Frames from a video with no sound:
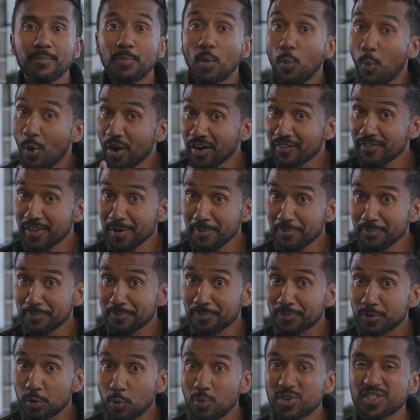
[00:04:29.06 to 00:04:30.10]
But one of them
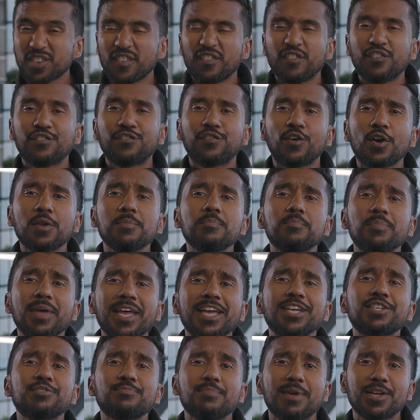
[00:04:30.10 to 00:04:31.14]
was a front
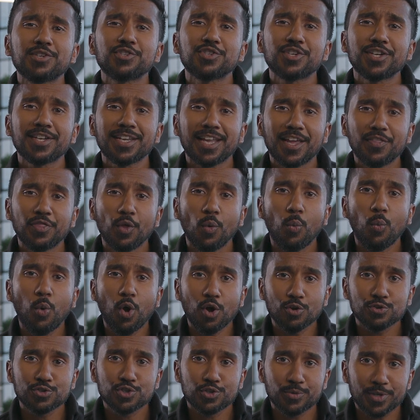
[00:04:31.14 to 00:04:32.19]
page mention in the
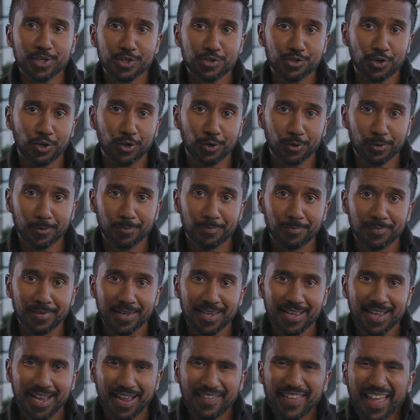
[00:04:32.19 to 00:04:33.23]
Wall Street Journal.
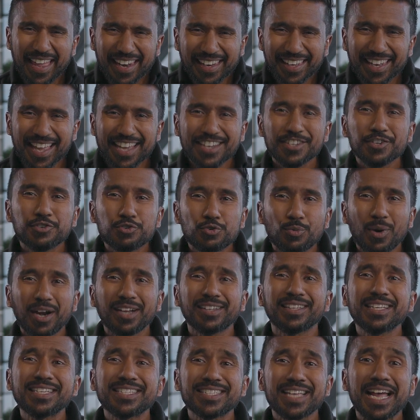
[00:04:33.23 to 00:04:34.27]
And that led to
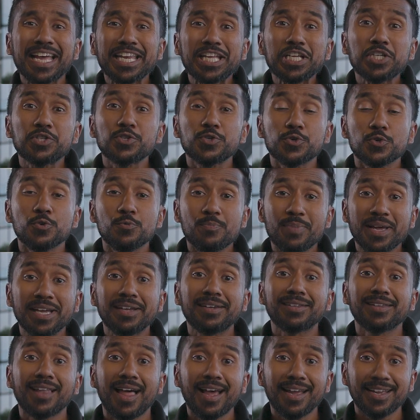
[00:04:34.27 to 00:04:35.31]
directly signing 2
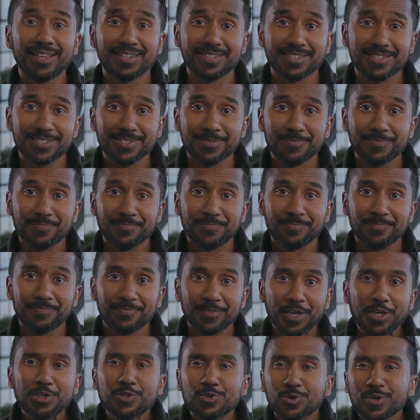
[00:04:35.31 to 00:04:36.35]
big clients.
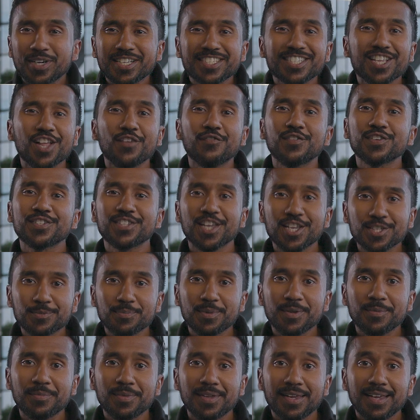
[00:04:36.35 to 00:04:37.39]
During
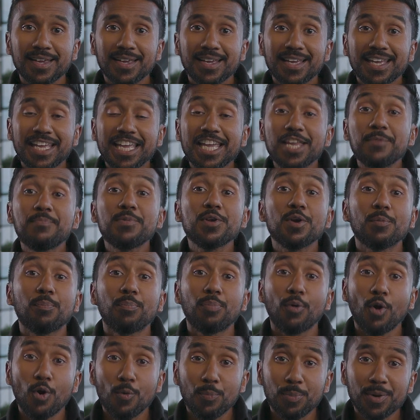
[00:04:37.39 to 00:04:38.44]
self-assessment, it'd be
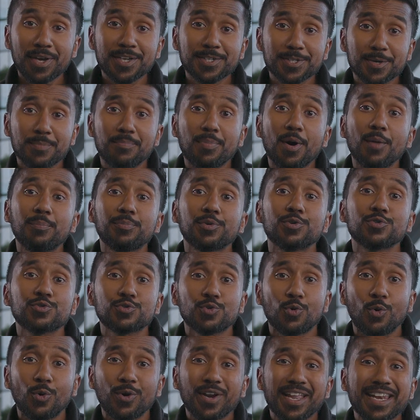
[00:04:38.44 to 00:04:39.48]
appropriate to bump your
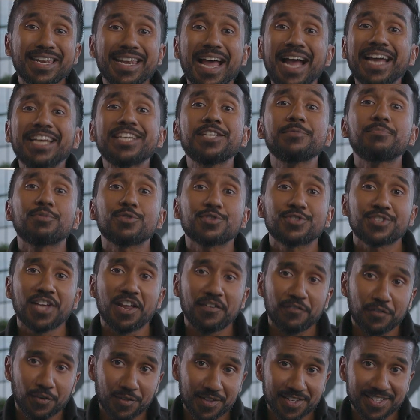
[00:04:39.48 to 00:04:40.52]
score to
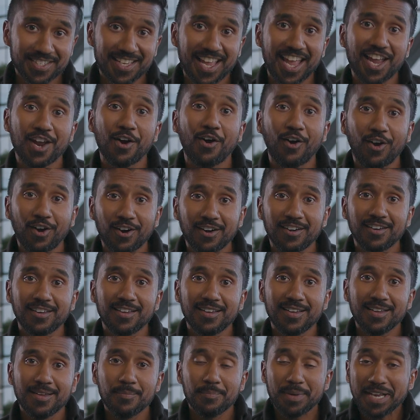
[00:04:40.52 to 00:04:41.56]
90% for this KR,
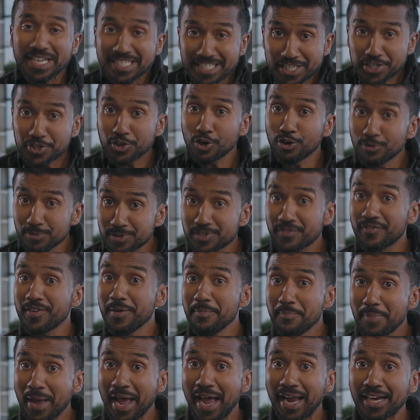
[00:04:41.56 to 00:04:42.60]
because in terms of
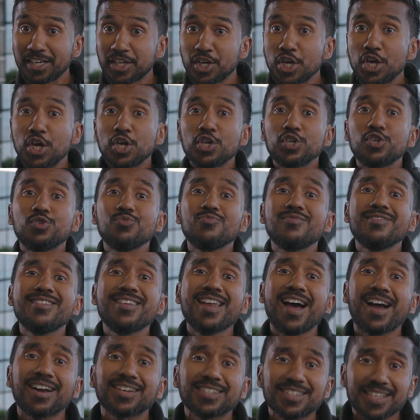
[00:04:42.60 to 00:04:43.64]
impact, you
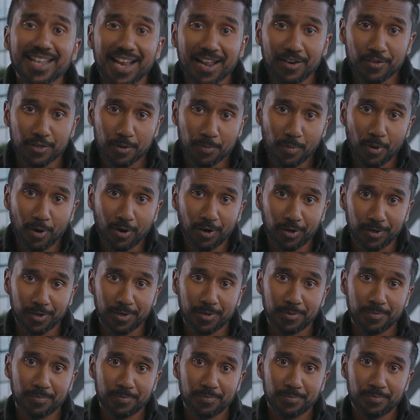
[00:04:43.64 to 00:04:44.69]
knocked it out of the
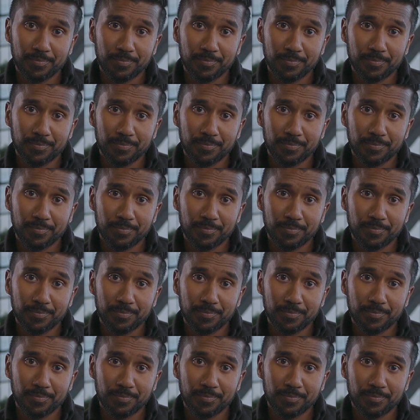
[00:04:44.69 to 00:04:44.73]
park.